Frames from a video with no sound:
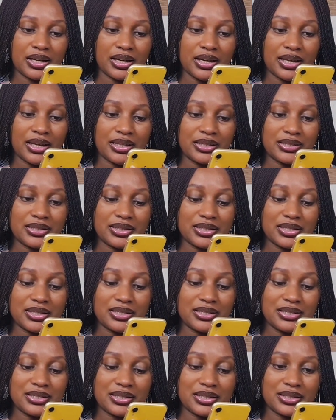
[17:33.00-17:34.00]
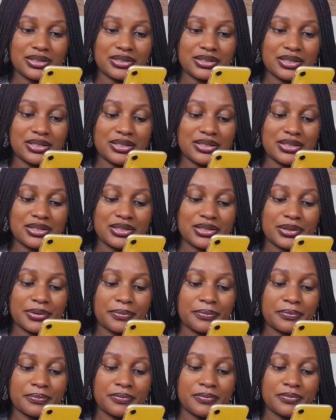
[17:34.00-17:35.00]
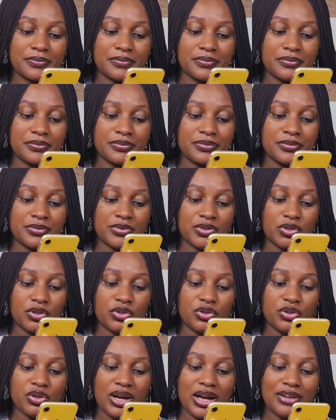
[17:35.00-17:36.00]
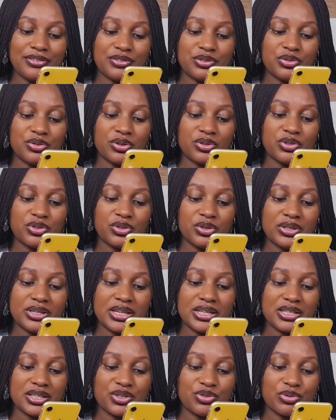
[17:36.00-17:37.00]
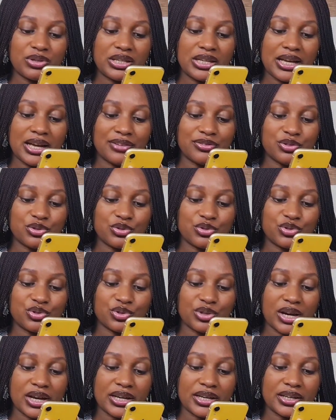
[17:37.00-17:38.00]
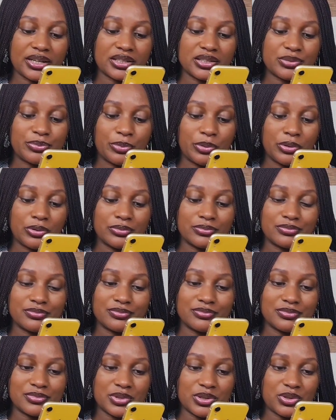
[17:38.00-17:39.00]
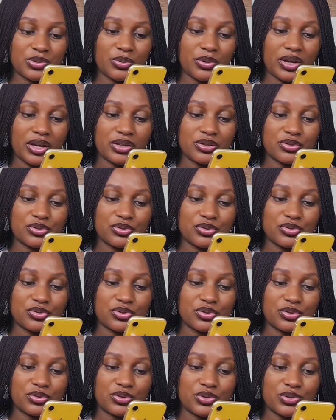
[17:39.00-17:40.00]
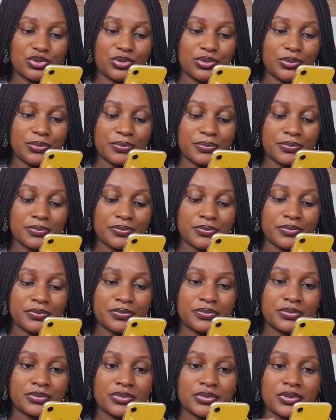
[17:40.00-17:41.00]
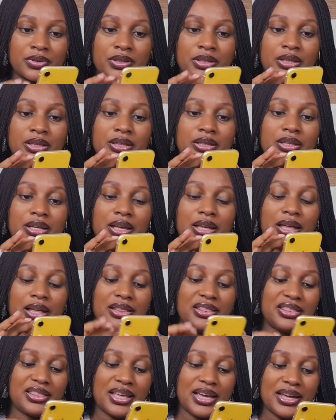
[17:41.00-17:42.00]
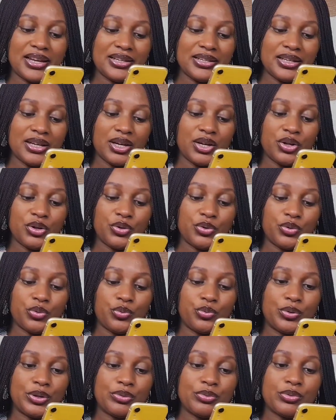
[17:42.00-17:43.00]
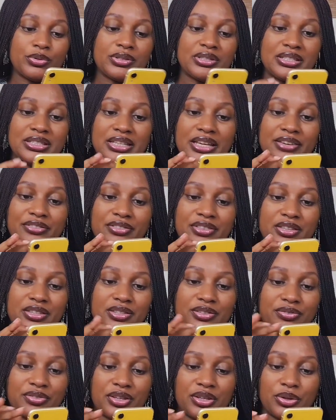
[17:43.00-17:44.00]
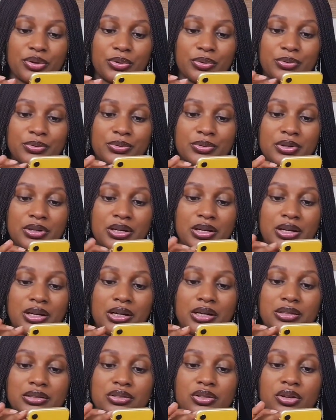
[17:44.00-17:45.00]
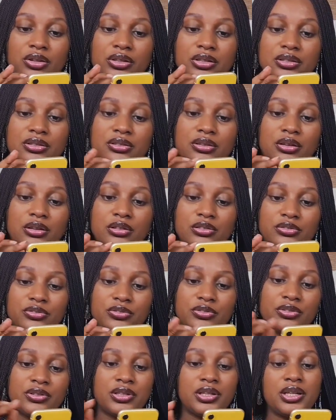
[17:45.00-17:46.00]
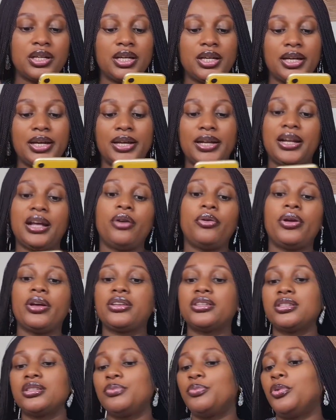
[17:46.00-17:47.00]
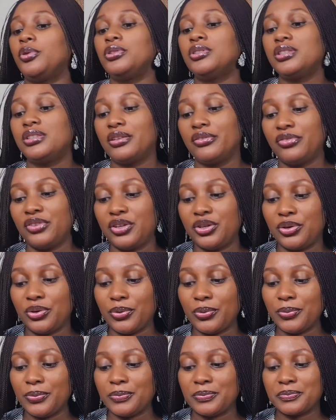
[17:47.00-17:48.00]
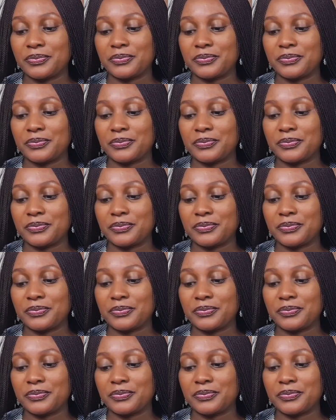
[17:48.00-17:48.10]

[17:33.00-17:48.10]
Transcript: And this is it. So you don't necessarily have to drag it, but it's okay to do so too. And then we will save this video. I'll turn this off and I'll export the video.